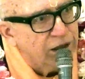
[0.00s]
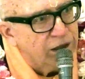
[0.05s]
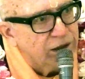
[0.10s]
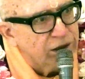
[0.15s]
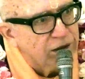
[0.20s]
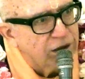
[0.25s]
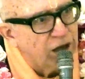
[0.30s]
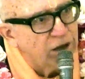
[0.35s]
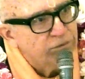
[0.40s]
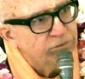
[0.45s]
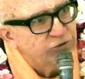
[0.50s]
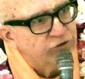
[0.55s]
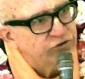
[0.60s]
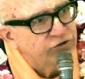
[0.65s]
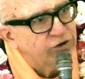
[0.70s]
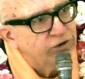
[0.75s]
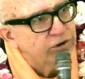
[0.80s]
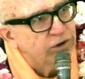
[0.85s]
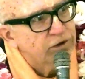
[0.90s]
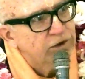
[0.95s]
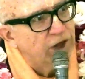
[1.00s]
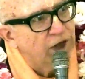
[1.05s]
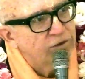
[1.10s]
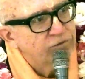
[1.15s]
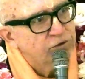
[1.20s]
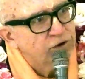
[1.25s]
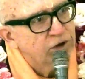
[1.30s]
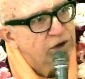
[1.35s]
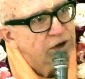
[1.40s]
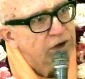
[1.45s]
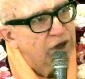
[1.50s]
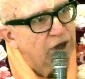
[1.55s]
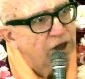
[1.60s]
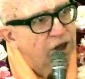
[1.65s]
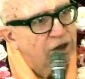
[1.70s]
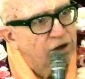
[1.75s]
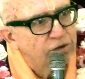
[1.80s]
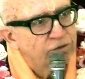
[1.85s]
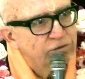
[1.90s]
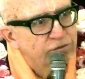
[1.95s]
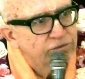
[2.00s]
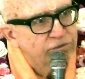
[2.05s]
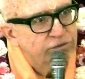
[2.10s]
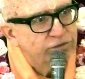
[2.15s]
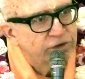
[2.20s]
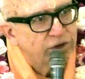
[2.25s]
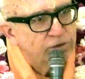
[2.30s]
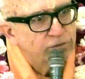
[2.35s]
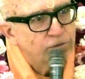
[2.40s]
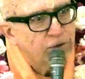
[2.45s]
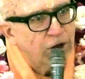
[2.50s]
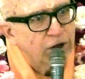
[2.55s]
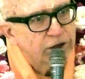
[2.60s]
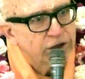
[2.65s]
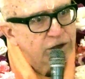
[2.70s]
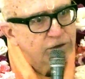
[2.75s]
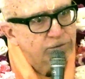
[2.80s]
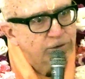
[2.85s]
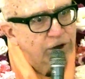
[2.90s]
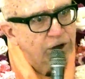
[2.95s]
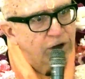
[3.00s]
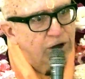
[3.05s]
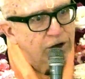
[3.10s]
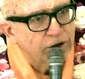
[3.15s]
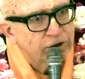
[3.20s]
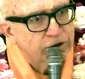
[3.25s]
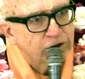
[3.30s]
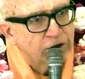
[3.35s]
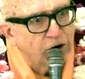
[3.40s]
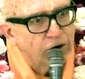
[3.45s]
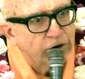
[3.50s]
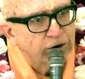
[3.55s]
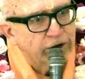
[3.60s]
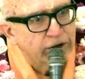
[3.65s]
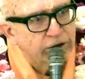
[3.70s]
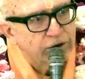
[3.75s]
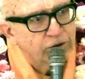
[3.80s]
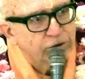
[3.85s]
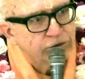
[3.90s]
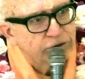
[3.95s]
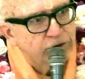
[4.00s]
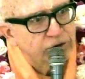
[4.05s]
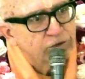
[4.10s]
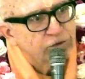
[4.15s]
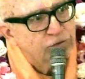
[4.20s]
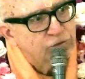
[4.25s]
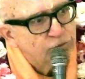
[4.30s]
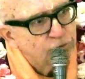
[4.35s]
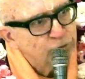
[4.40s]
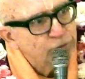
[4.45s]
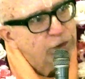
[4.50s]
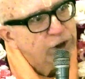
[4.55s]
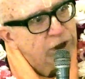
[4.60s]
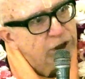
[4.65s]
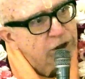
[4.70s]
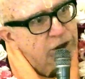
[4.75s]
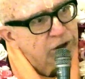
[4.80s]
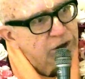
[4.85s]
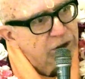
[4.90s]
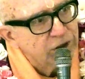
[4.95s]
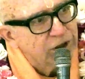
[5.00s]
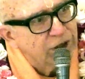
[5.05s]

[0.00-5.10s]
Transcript: comes to the level of the Madhyama Adhikari or the middle